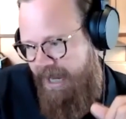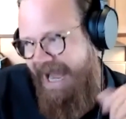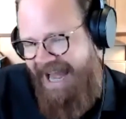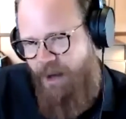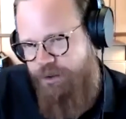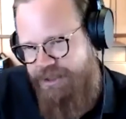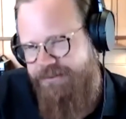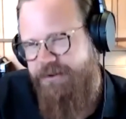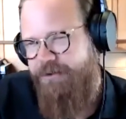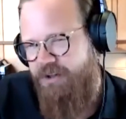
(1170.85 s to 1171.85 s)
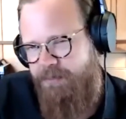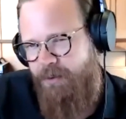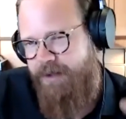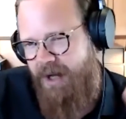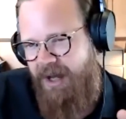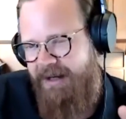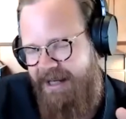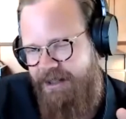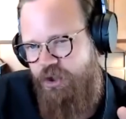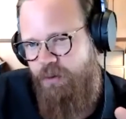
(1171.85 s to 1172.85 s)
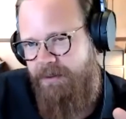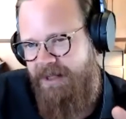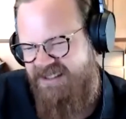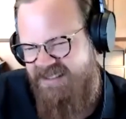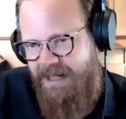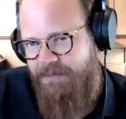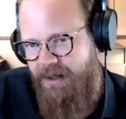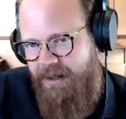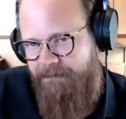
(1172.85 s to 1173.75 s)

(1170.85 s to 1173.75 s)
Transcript: how Jesus is both God and human at the same time.